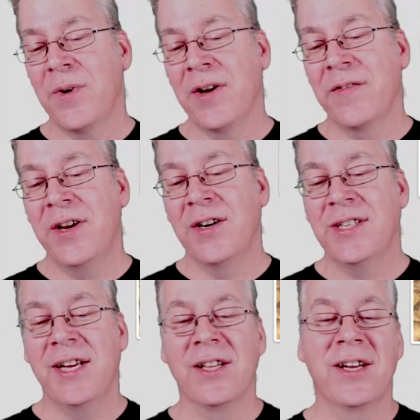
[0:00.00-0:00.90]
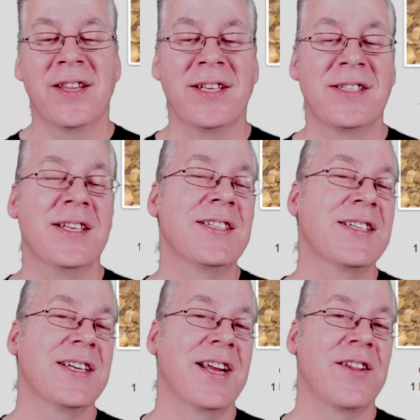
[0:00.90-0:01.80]
one over here. Take a look at this. This
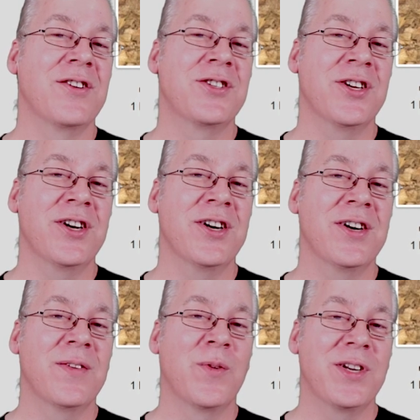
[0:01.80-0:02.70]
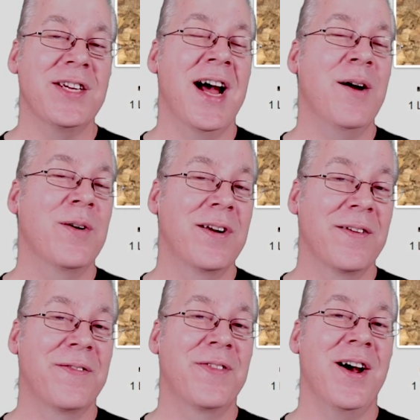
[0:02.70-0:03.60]
is another sugar, which I would
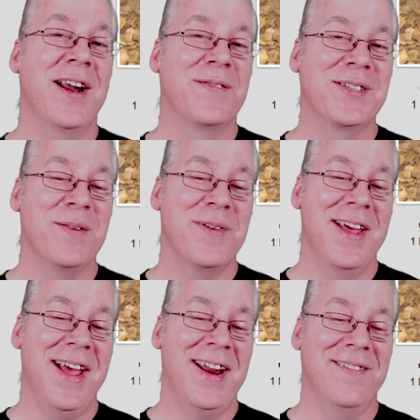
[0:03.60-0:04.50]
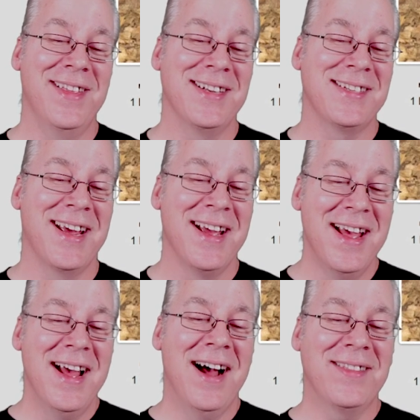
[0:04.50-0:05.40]
have thought of. Someone had me this snake,
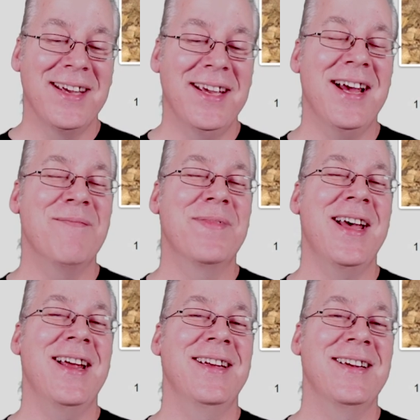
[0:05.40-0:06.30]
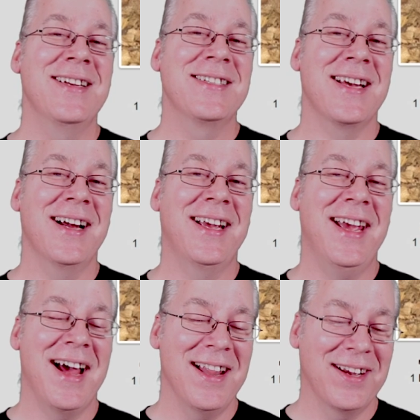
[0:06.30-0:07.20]
I think, yep, that is a
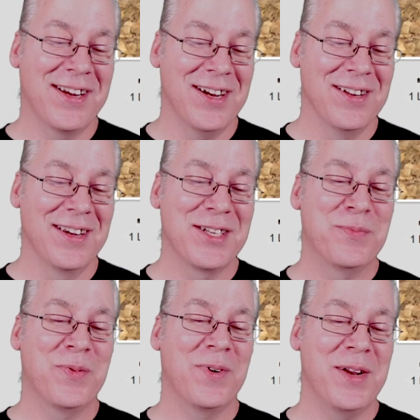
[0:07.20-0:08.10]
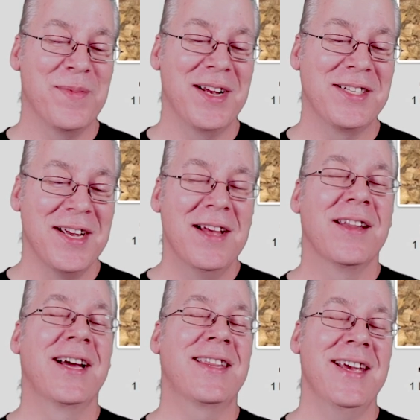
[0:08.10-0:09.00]
calico. Looks pretty much
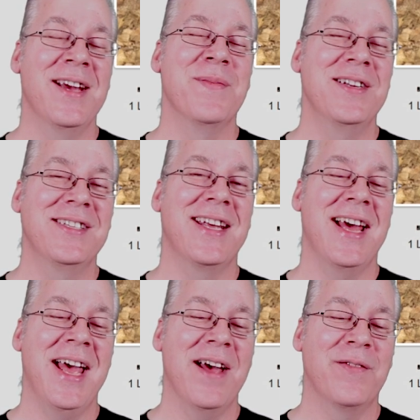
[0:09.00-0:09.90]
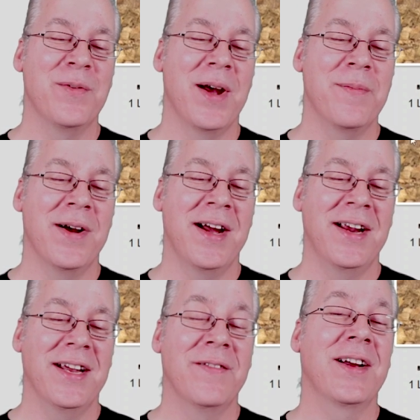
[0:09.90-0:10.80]
like the image that I have in my
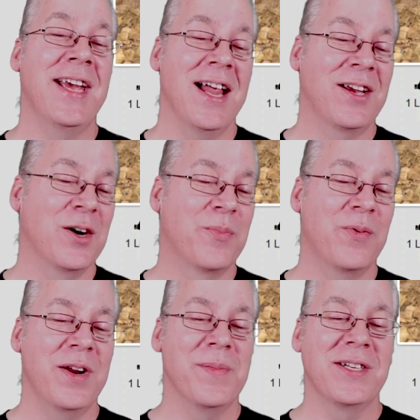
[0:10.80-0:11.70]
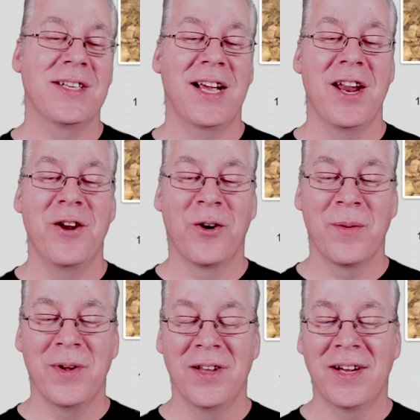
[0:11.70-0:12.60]
mind of a calico, pretty much like a
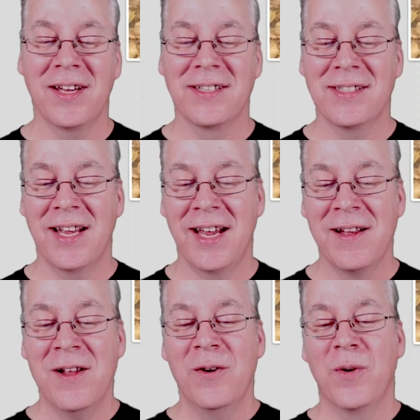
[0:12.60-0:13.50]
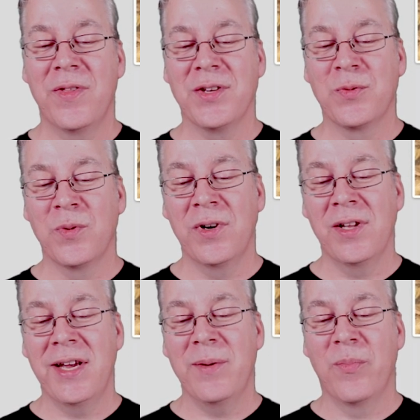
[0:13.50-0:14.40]
normal looking snake with this
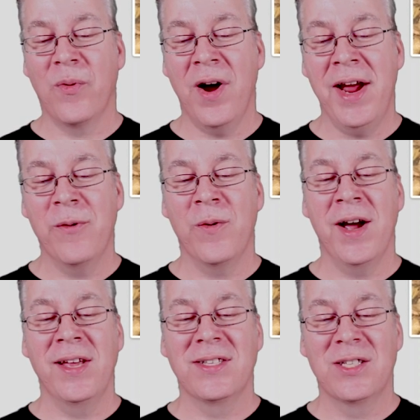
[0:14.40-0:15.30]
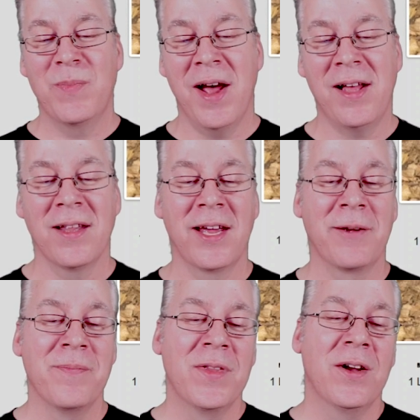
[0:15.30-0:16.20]
really bright white
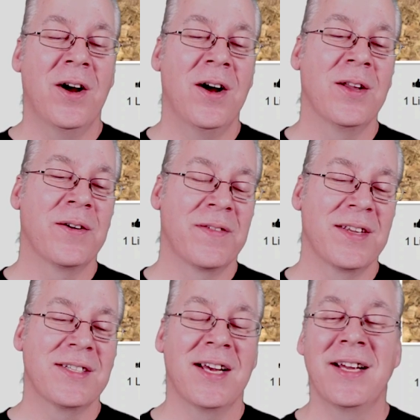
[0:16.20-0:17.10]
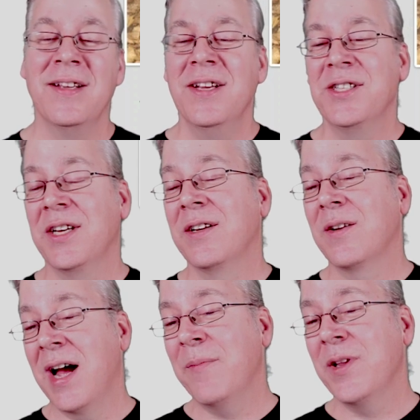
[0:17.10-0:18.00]
speckling all over the side.
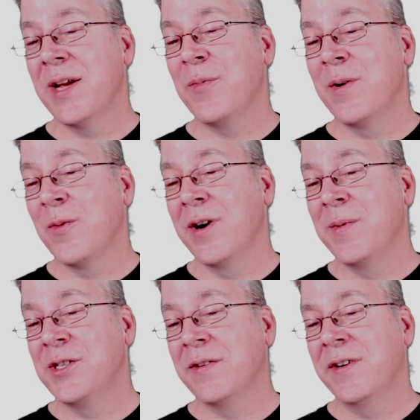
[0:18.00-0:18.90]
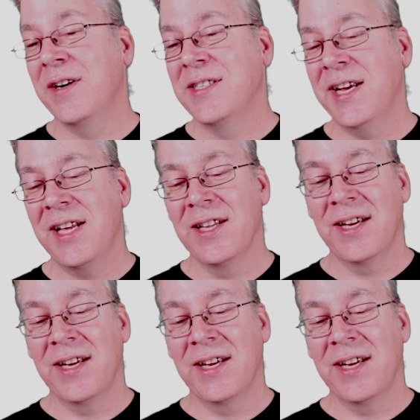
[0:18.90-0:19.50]
So I pulled up one more image over here. Take a